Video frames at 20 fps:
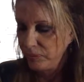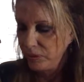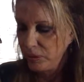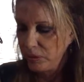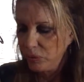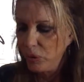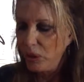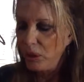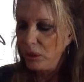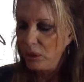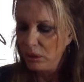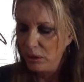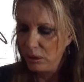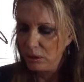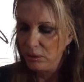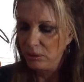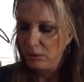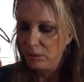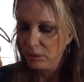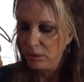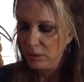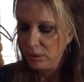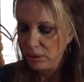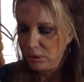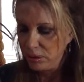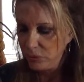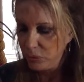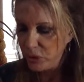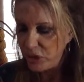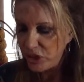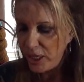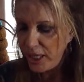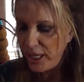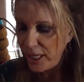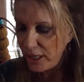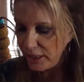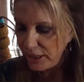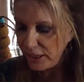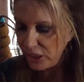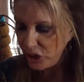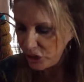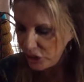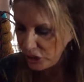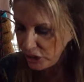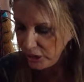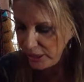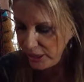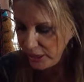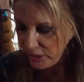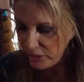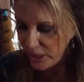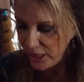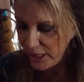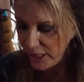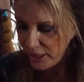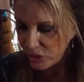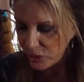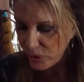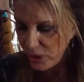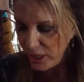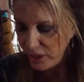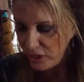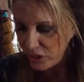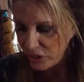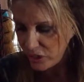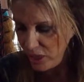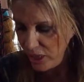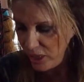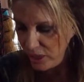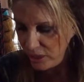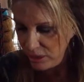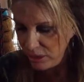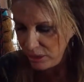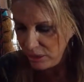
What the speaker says: Well, wish I had a little girl here that I could try this on.